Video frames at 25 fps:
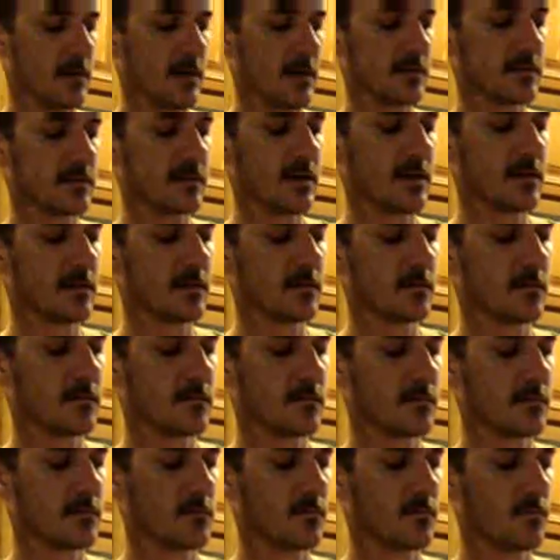I take
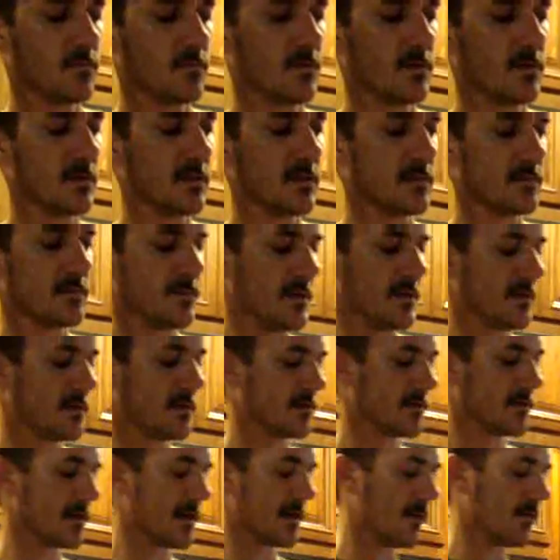one of these
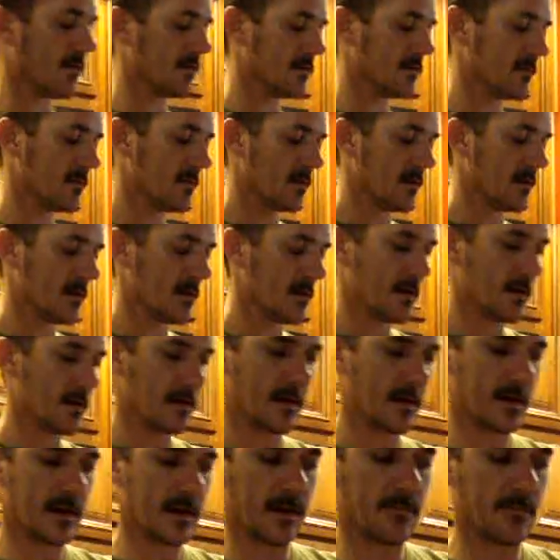pieces out
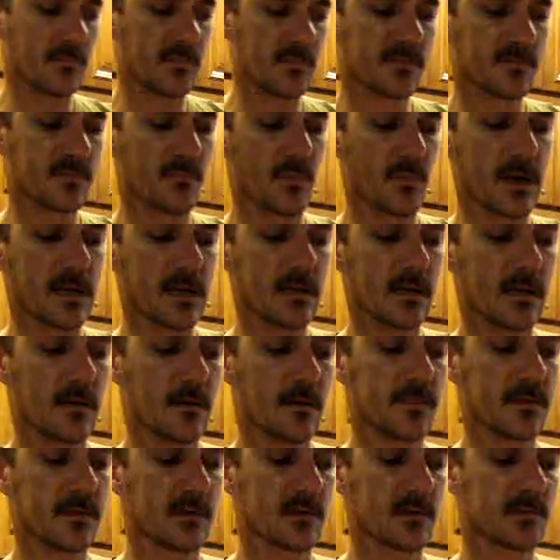and I just break it
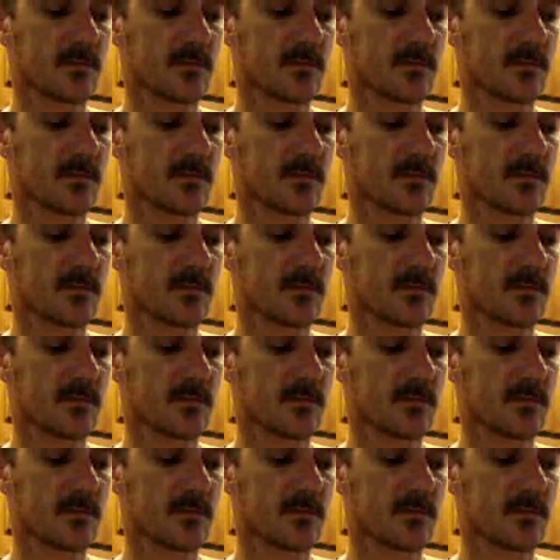up into